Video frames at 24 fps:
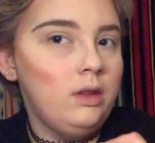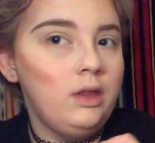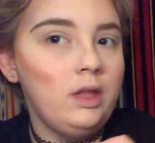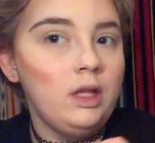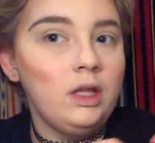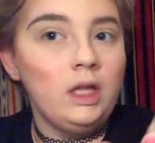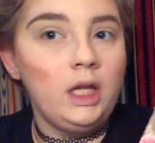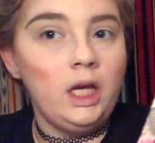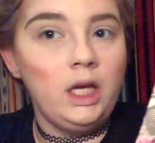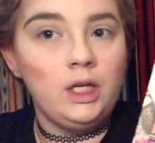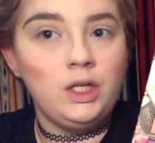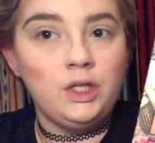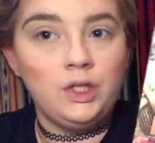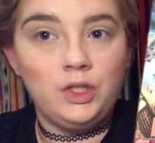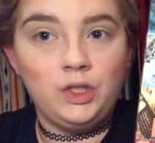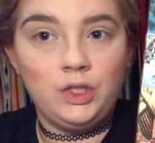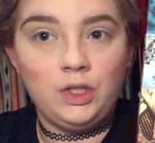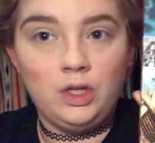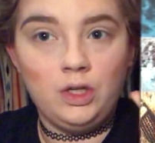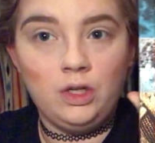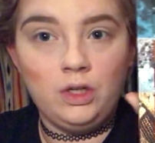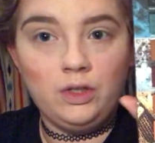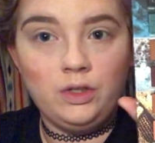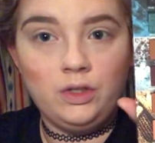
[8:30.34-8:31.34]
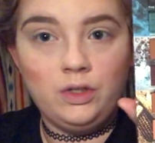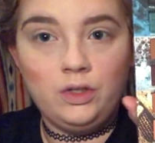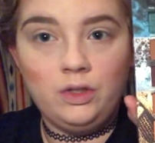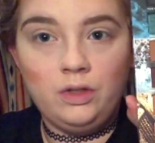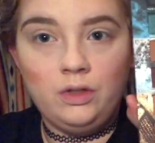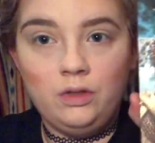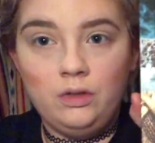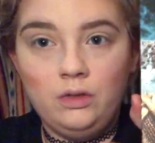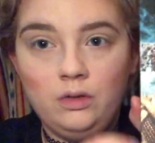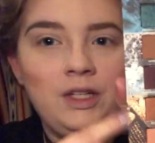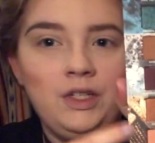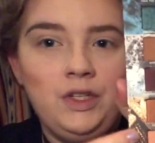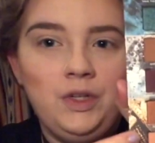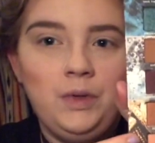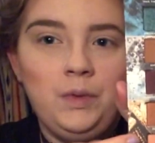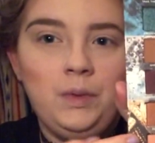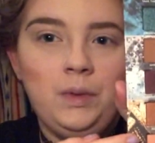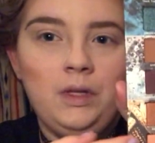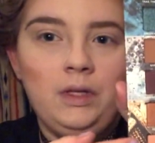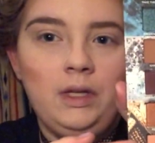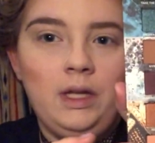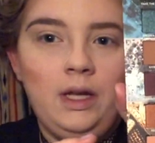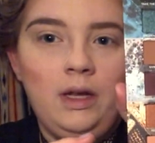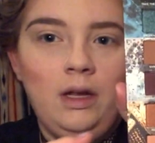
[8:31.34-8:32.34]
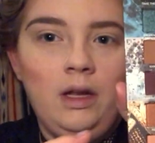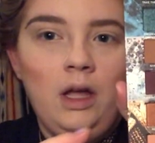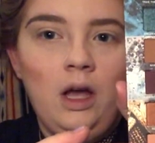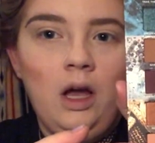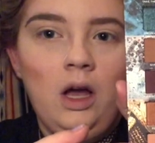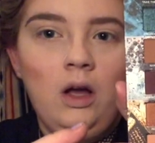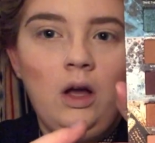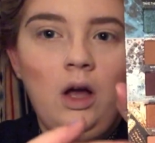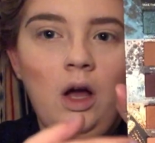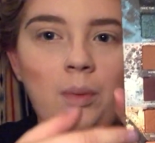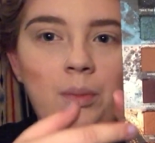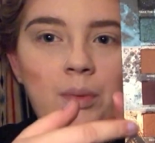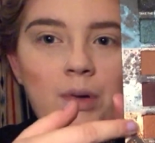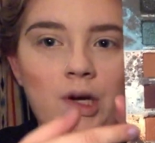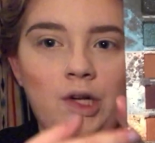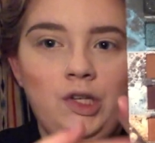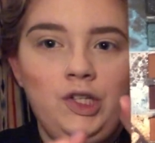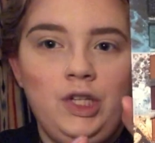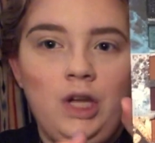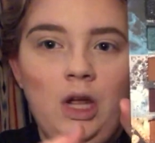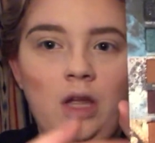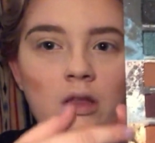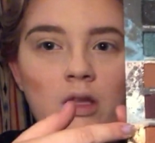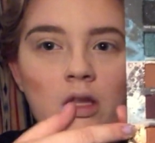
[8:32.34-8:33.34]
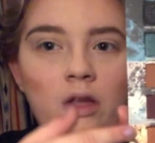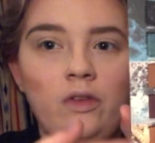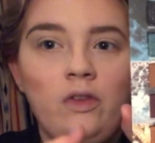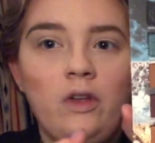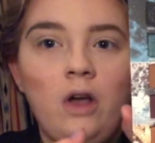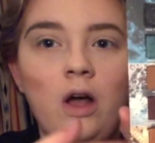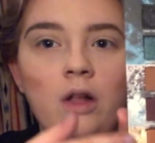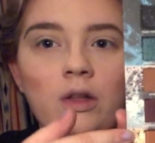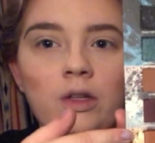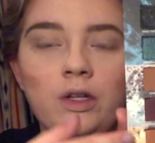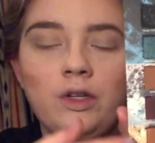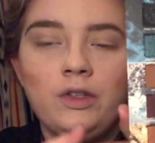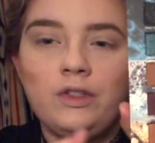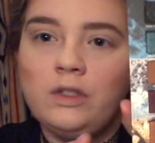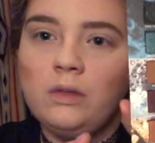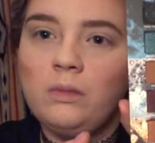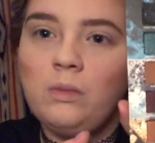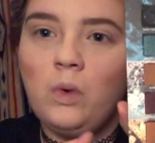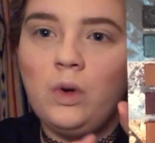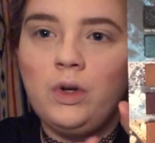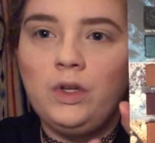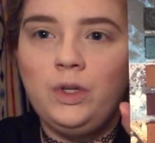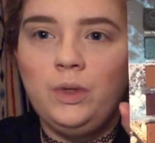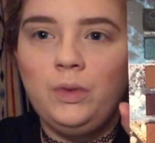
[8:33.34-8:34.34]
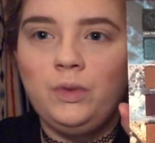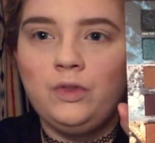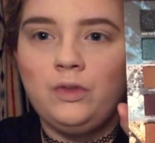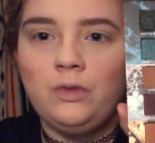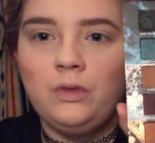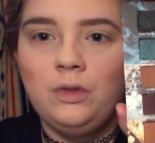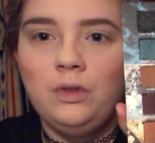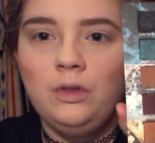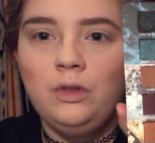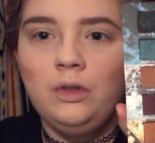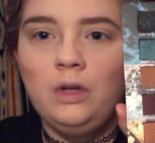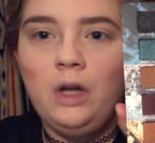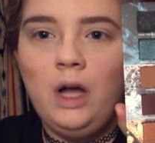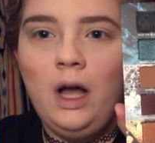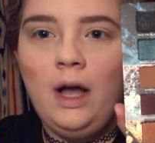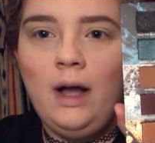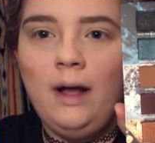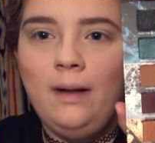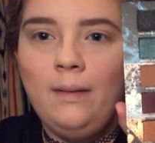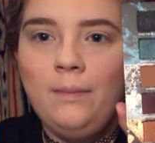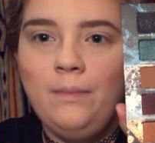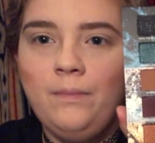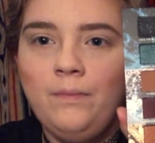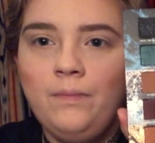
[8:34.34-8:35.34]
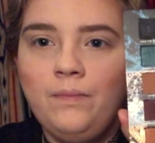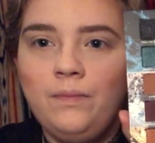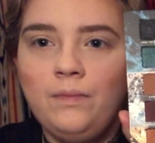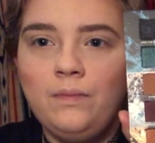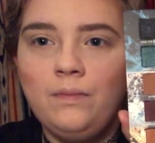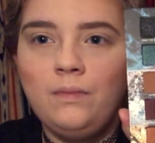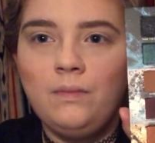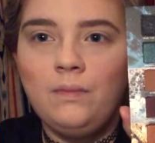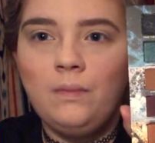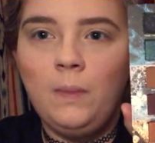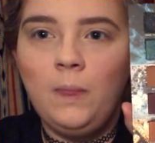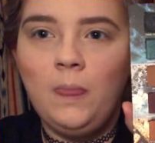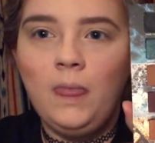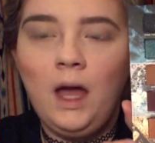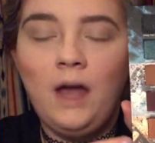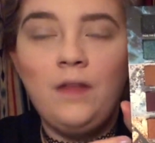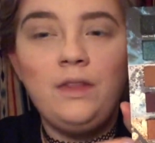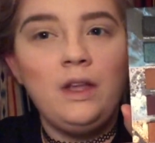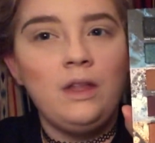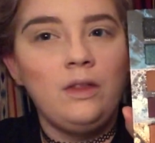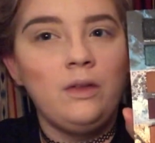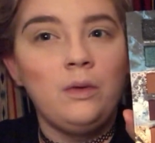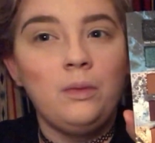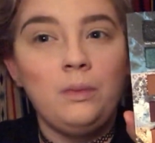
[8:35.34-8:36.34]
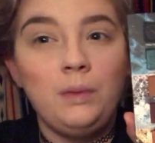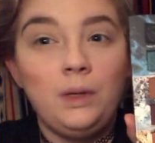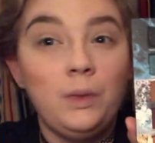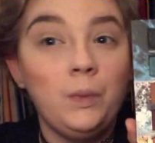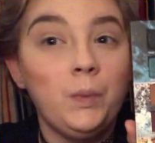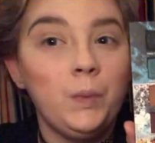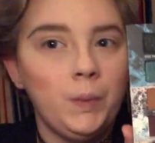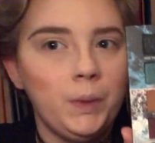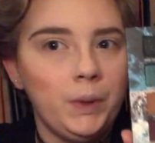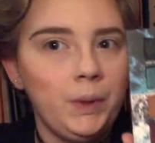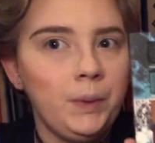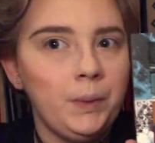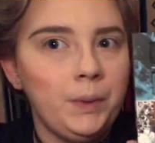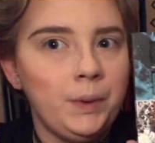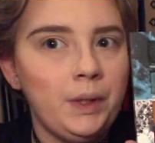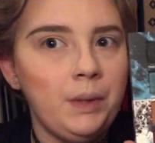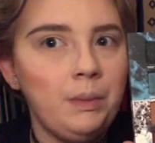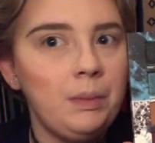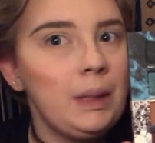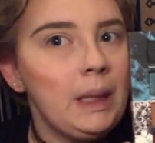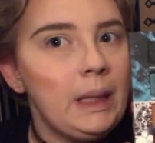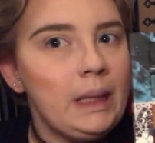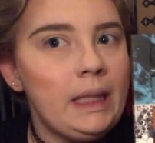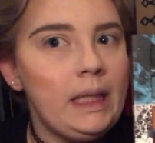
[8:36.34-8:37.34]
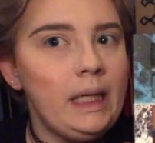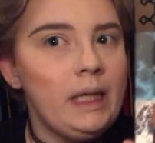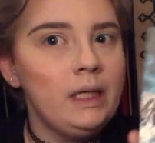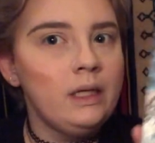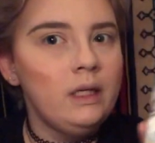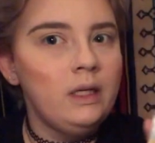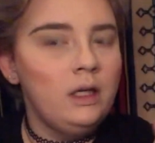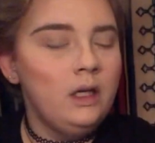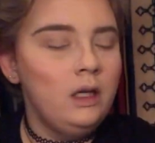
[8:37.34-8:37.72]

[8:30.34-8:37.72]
Lannisters. I do really appreciate these colors. They're more neutral. I think they'll be really, really pretty.